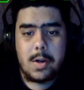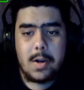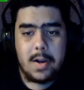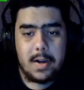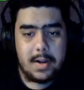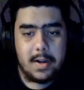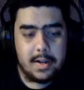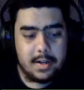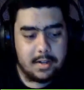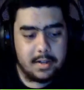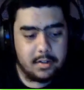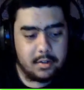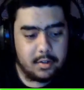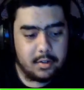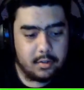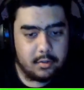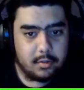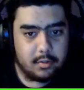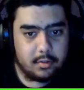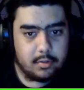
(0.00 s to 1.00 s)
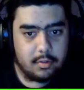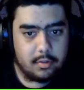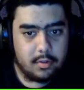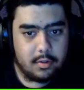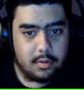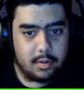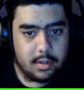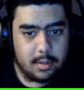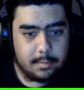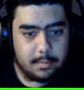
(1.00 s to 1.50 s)
And you can also do the
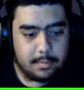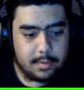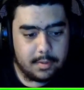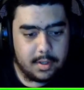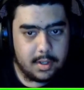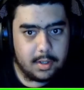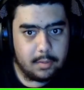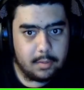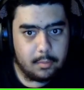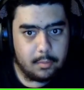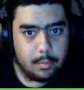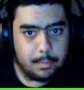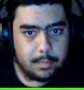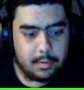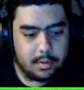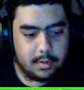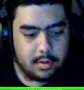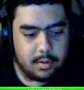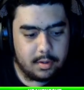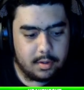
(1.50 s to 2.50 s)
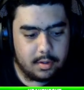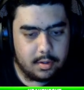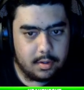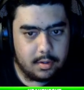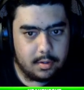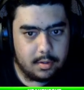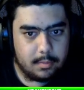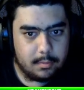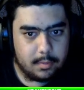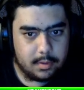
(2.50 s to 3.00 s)
same thing. Whoops,
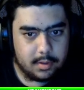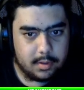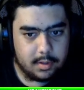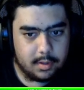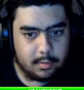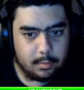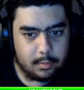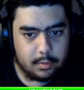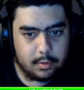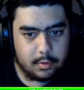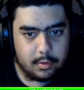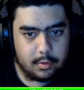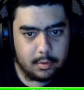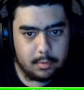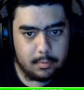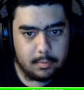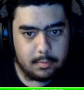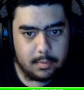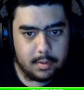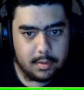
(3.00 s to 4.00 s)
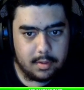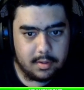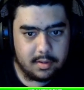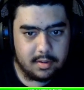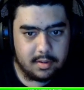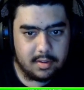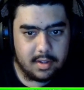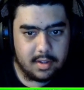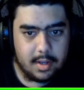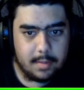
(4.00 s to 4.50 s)
with this one too. It's the
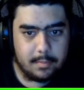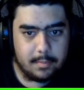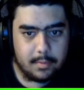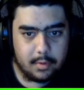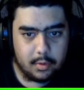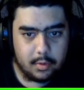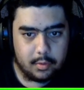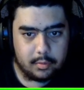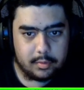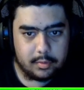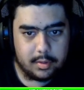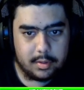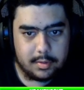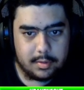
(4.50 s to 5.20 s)
same result.